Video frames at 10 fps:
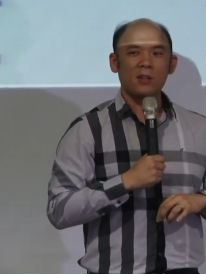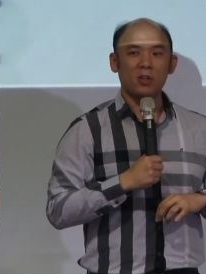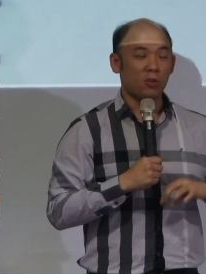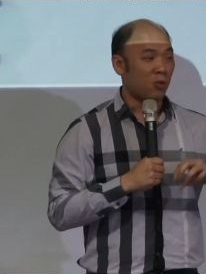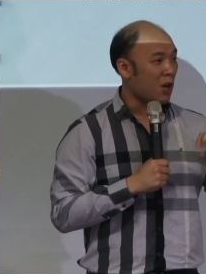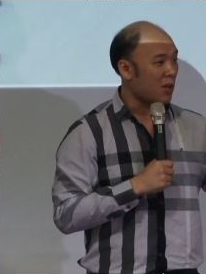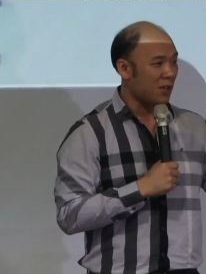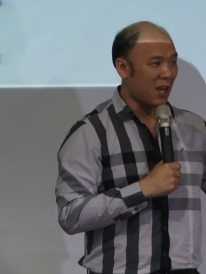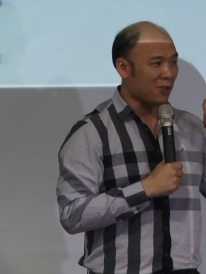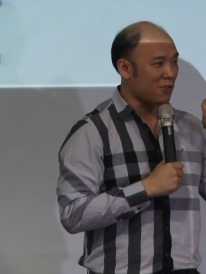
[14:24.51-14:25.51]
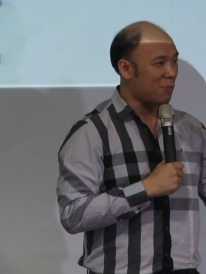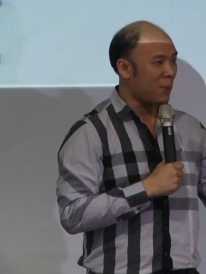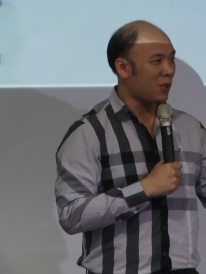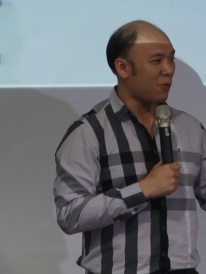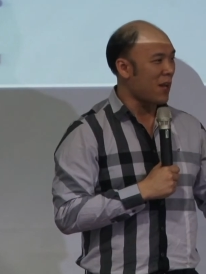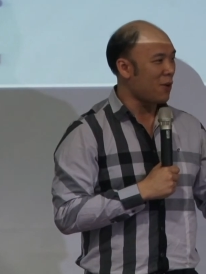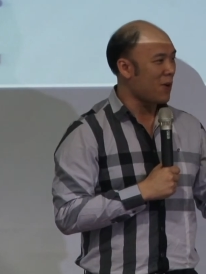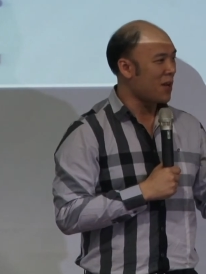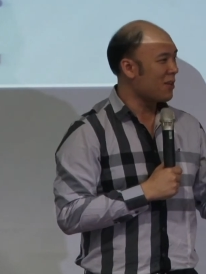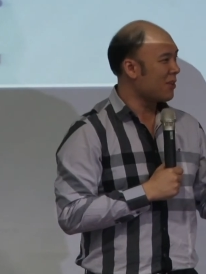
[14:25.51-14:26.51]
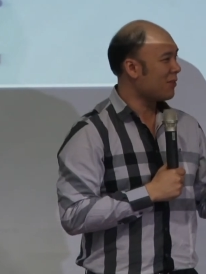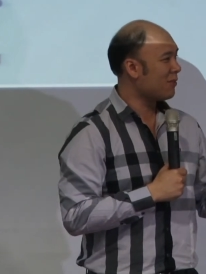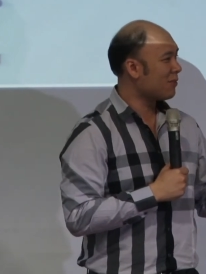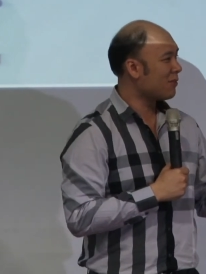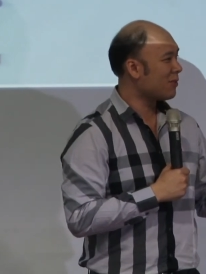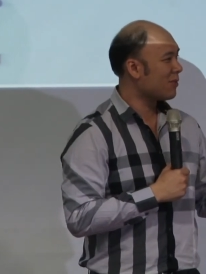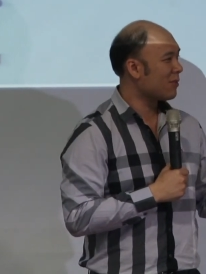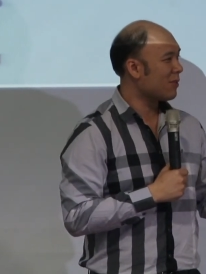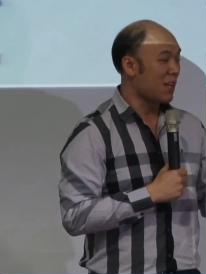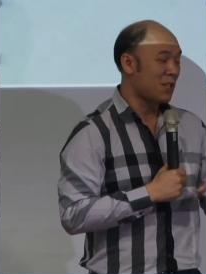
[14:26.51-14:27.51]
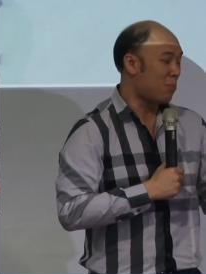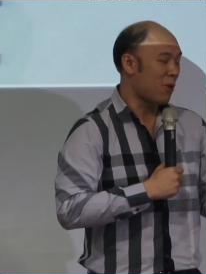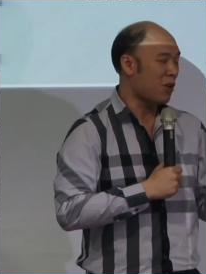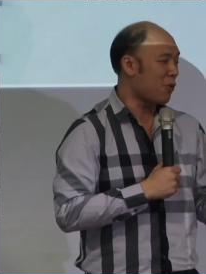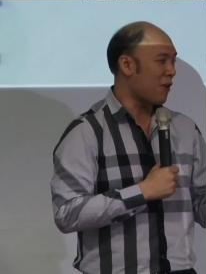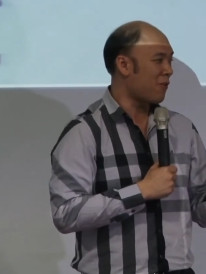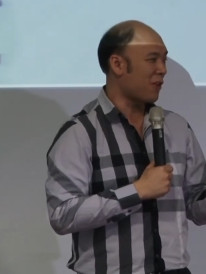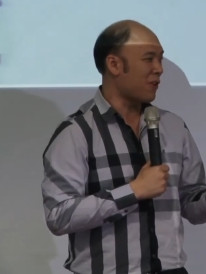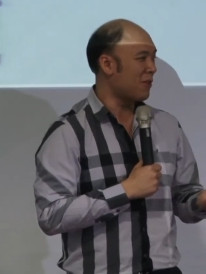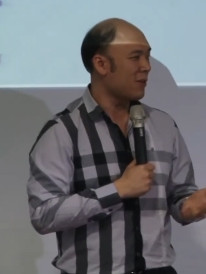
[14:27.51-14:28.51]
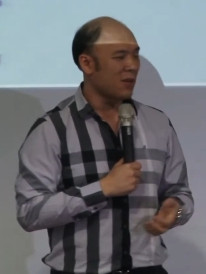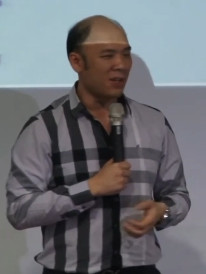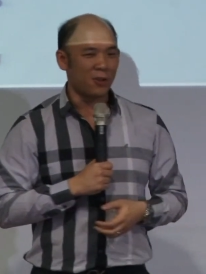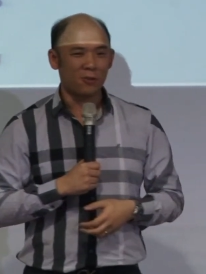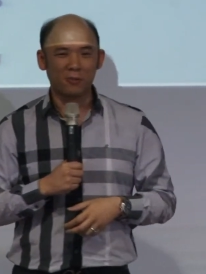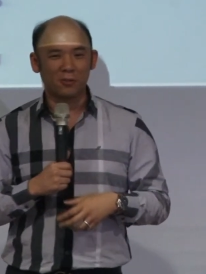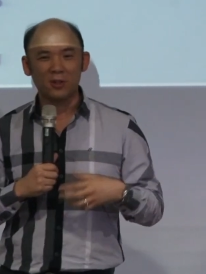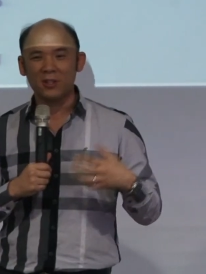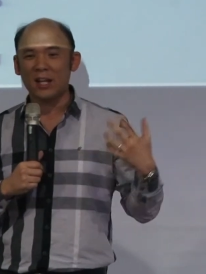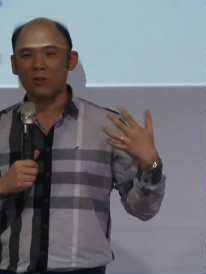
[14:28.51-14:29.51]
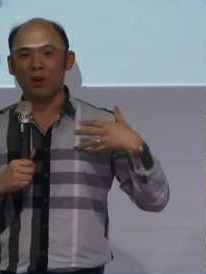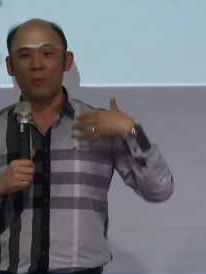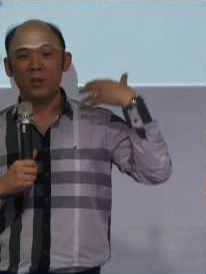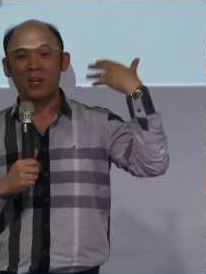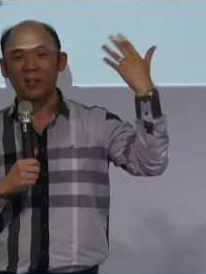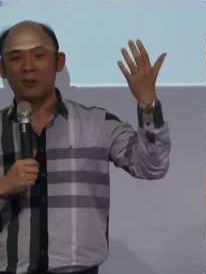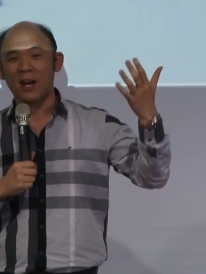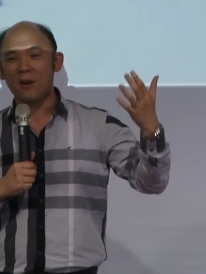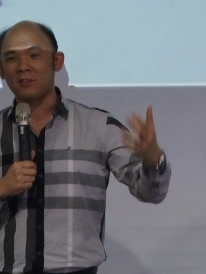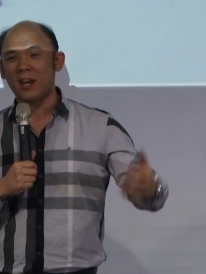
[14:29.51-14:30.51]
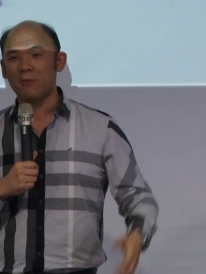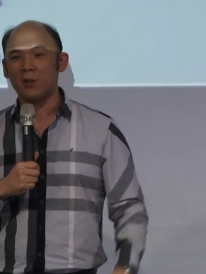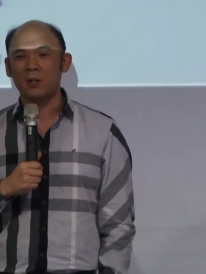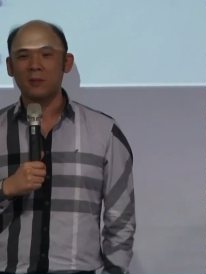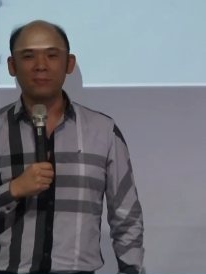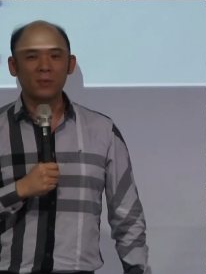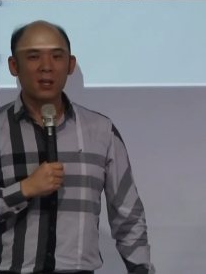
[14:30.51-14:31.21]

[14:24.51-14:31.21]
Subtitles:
You do not get to speak to anyone. They actually block you off, You don't get to communicate to the outside world.